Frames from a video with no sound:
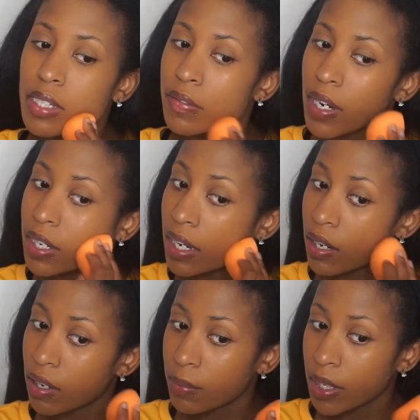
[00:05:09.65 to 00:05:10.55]
So right
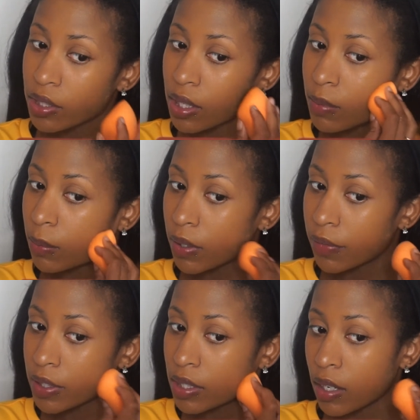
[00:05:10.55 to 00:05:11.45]
now I'm actually at my
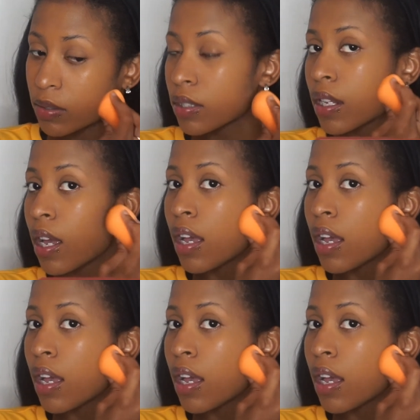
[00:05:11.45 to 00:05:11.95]
boyfriend's house.